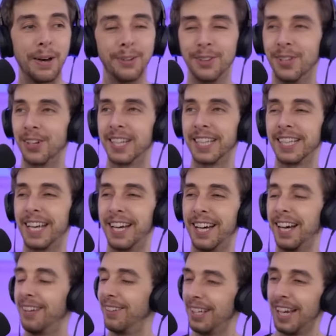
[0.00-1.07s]
Oh, look at that.
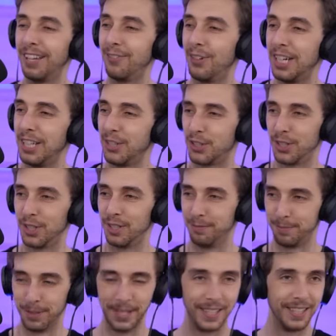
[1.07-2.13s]
I, I really shouldn't
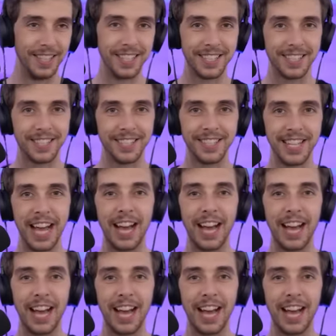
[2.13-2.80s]
have put in this, this